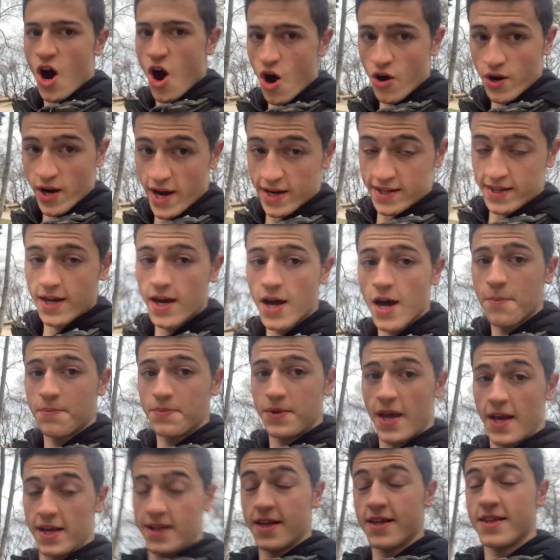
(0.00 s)
All right
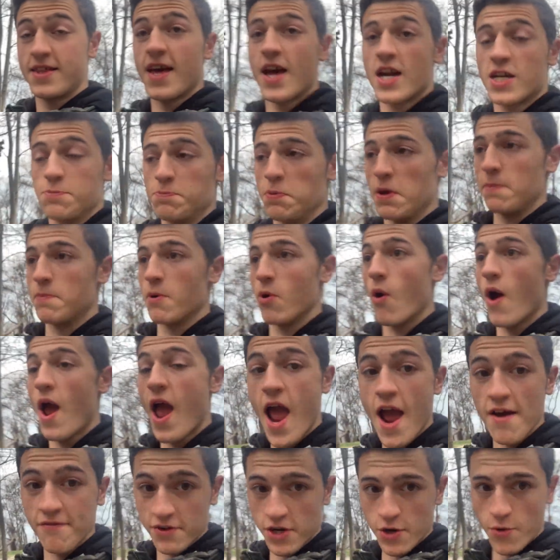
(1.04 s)
update, there's people
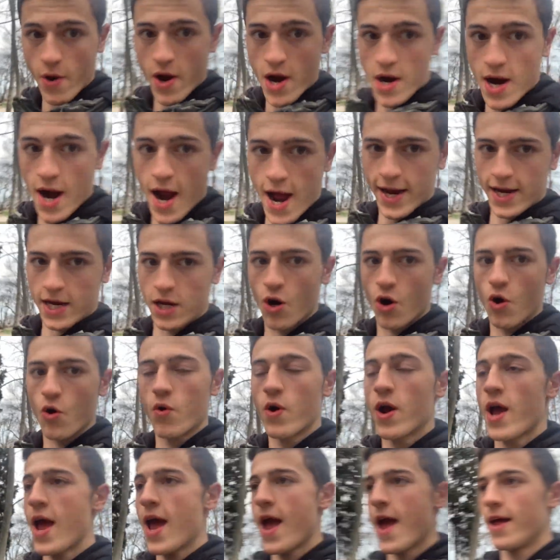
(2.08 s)
everywhere I go,
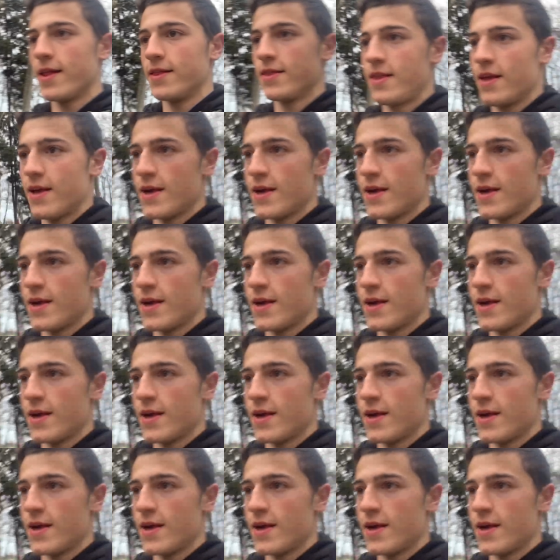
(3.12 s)
and